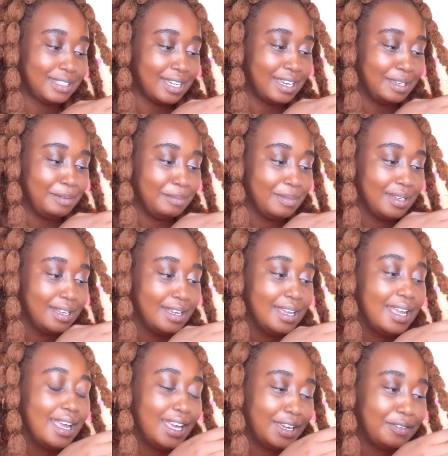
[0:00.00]
time
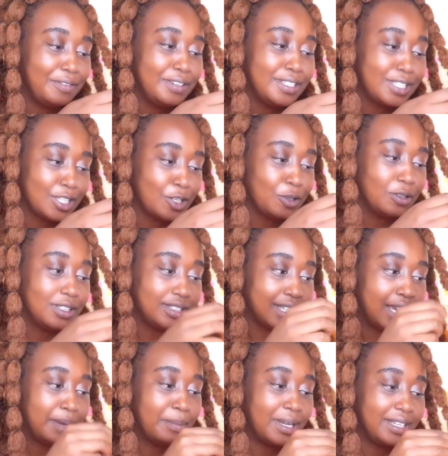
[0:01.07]
I
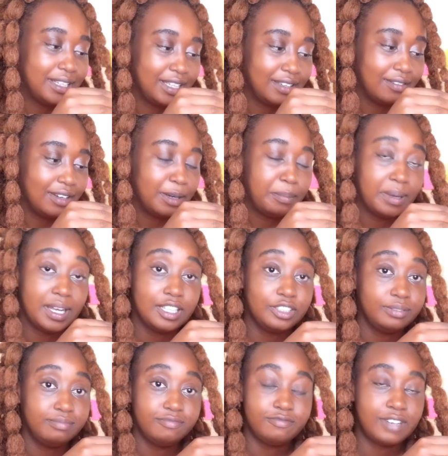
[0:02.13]
give up, I'll
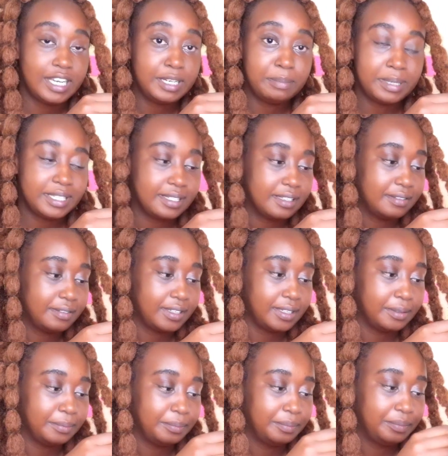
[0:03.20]
find myself here
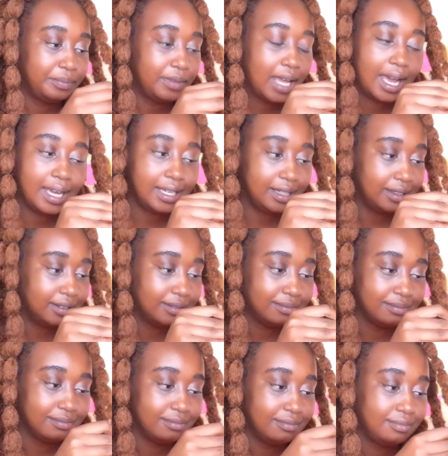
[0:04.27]
again,
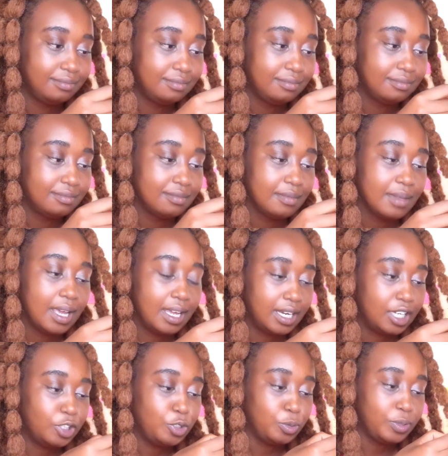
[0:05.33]
and
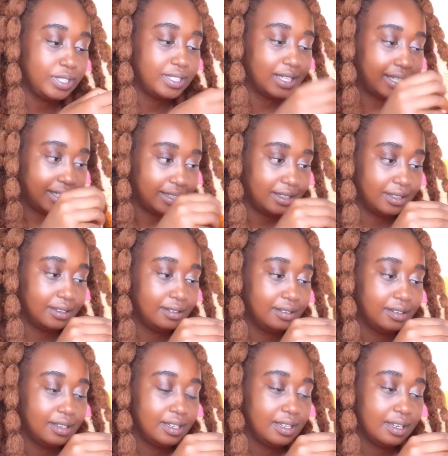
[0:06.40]
I'll do it again,
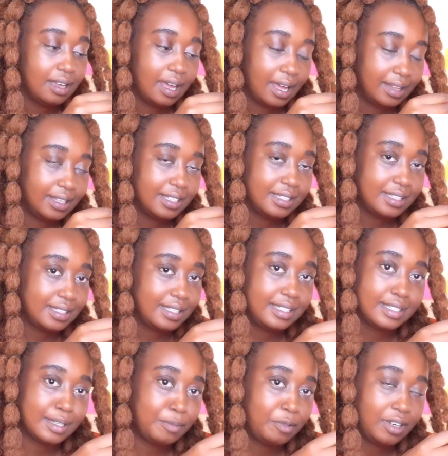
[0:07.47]
and then see
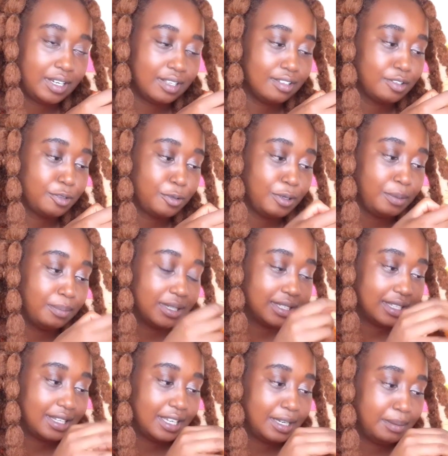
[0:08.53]
someone else doing better
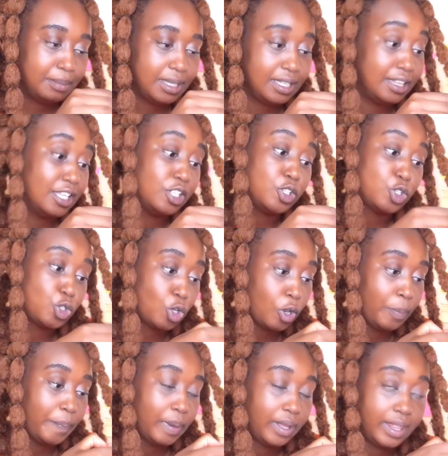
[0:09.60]
than me, then
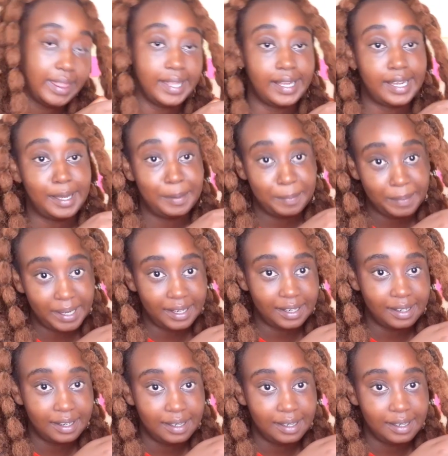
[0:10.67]
stop and come back.